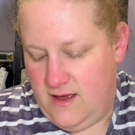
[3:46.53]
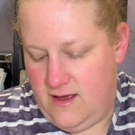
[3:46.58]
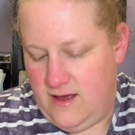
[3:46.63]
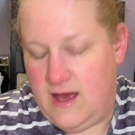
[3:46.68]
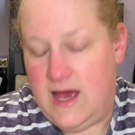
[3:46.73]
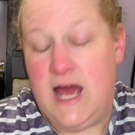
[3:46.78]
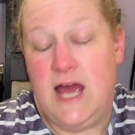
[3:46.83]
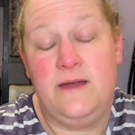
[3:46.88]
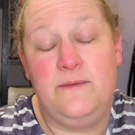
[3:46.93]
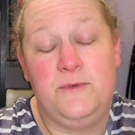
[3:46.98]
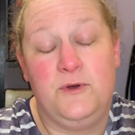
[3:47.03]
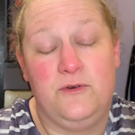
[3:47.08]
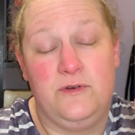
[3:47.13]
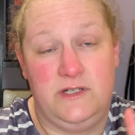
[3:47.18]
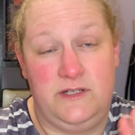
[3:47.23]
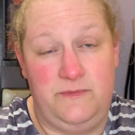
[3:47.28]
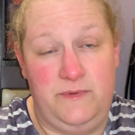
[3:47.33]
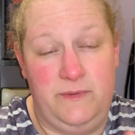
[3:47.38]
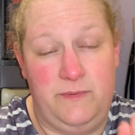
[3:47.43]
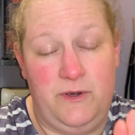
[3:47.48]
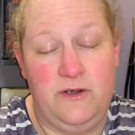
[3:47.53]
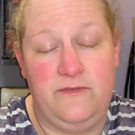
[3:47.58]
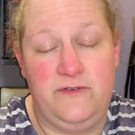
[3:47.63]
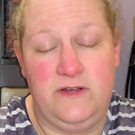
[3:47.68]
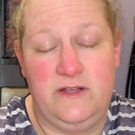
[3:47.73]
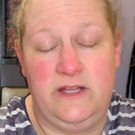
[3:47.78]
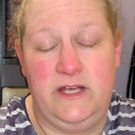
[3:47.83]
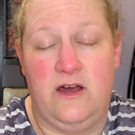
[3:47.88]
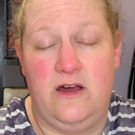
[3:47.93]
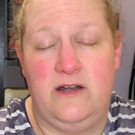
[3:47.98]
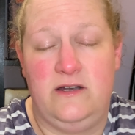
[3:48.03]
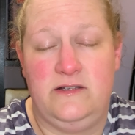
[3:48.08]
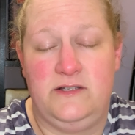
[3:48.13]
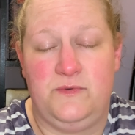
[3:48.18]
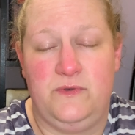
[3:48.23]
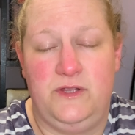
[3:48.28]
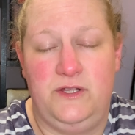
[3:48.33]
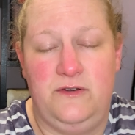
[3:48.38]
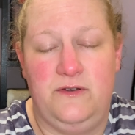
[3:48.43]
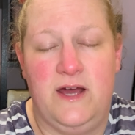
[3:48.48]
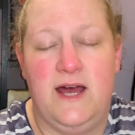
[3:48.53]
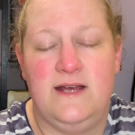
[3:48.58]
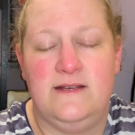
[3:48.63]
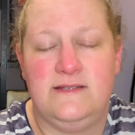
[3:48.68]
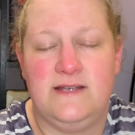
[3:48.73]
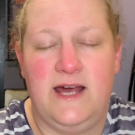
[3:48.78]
I am going to be perfectly honest with you guys.